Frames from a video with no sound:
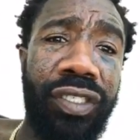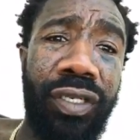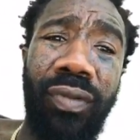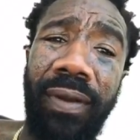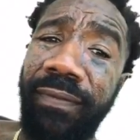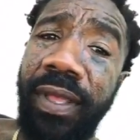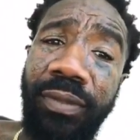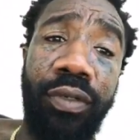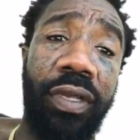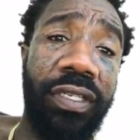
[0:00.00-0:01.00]
She wasn't
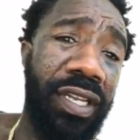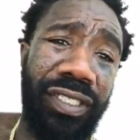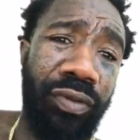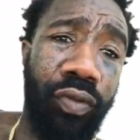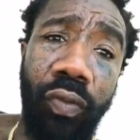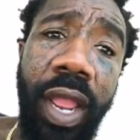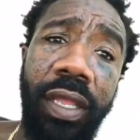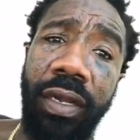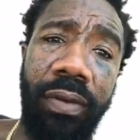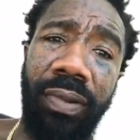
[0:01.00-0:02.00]
famous. She wasn't nothing. She was
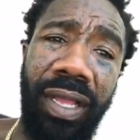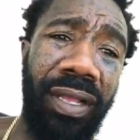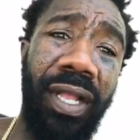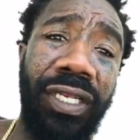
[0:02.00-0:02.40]
regular, blood.